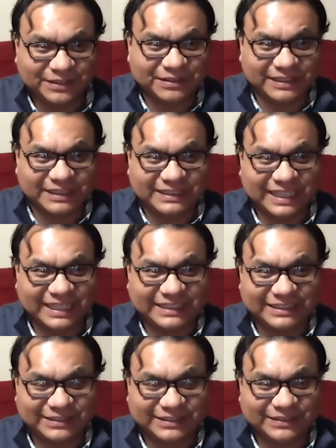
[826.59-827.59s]

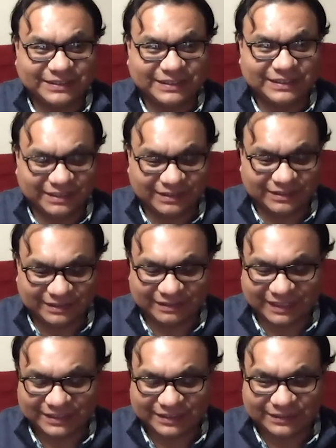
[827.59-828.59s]
gratitude
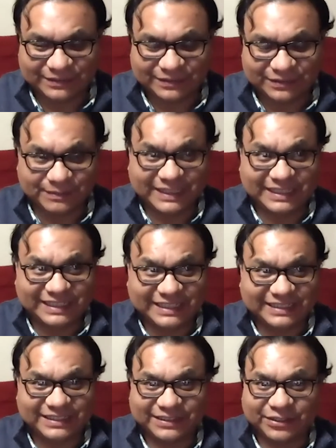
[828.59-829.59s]
for many things
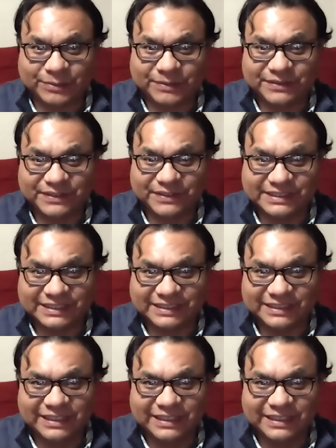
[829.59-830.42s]
to Durbin Filling.